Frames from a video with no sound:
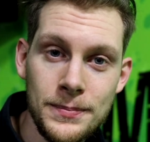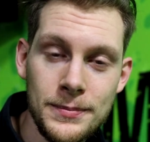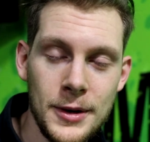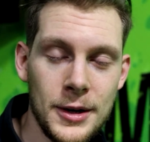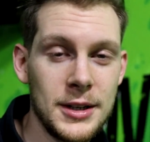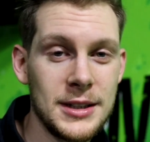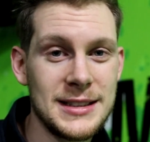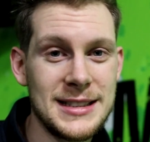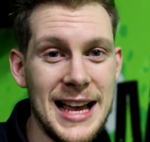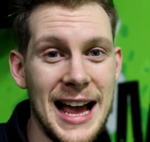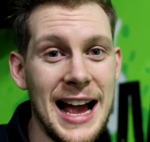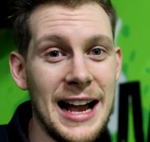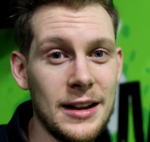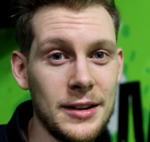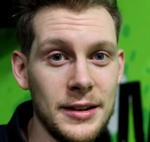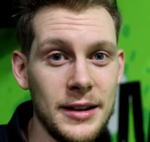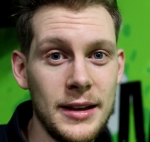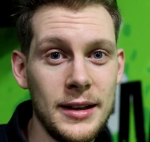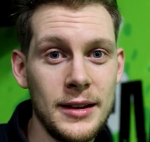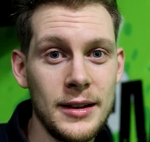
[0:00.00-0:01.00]
are
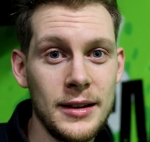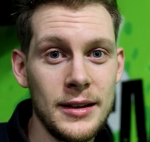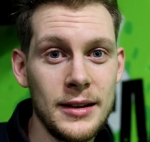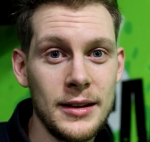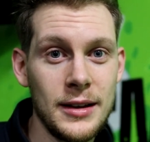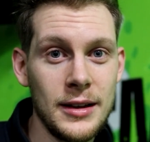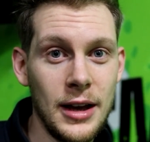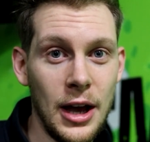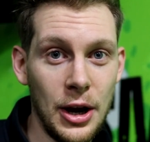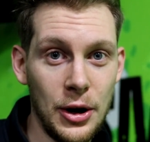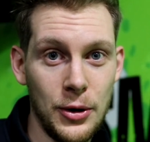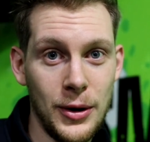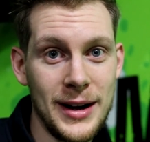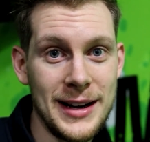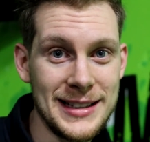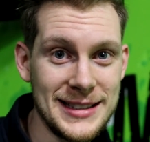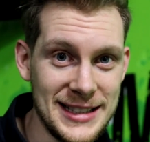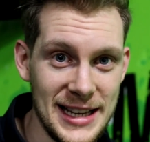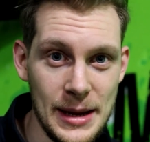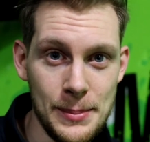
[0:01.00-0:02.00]
exactly a
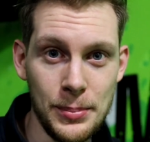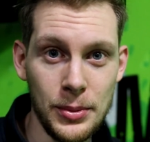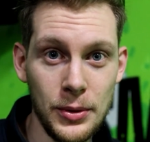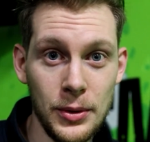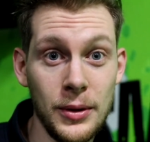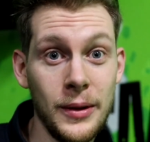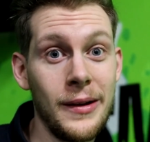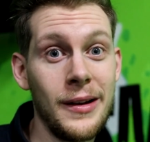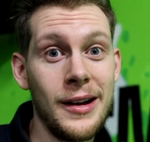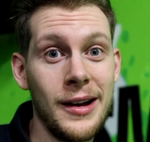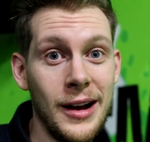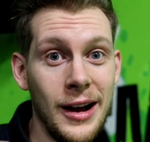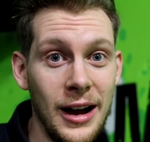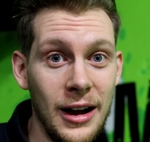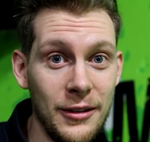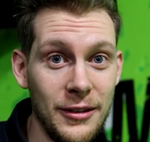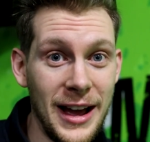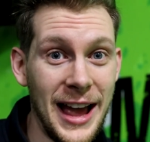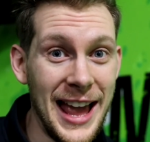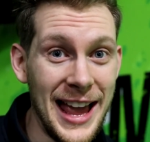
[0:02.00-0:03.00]
great example
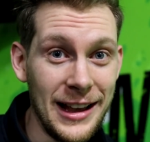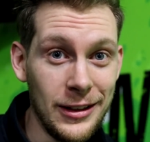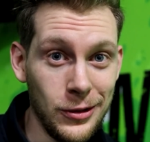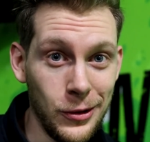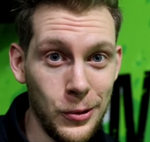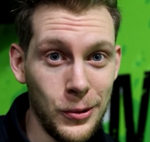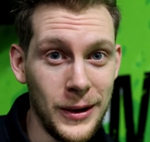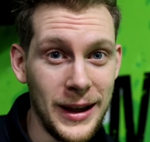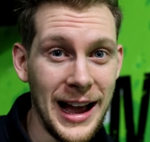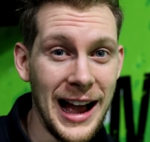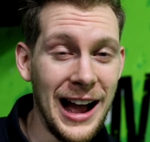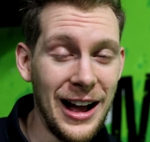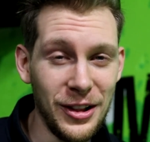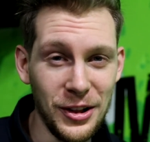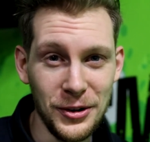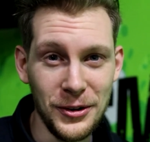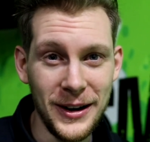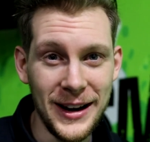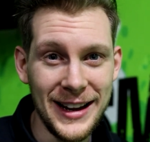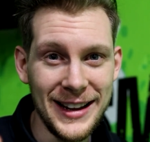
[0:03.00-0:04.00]
of a low
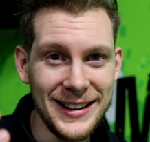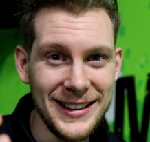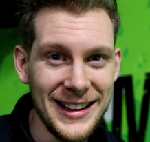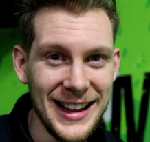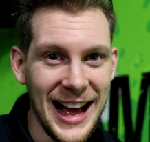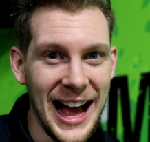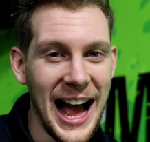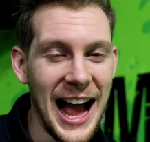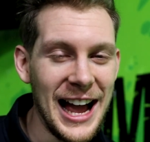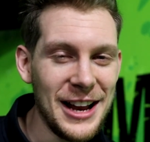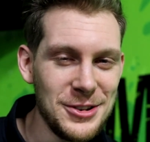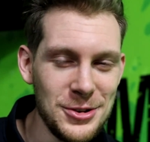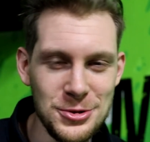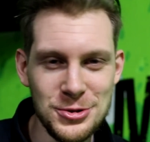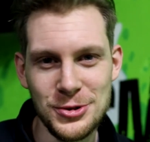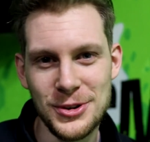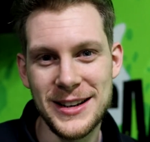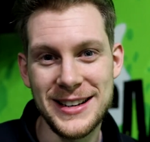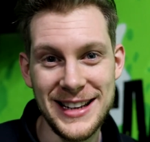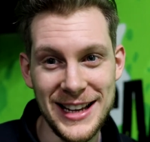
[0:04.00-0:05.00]
calorie, high
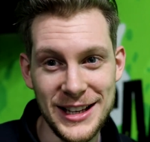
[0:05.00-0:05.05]
nutrient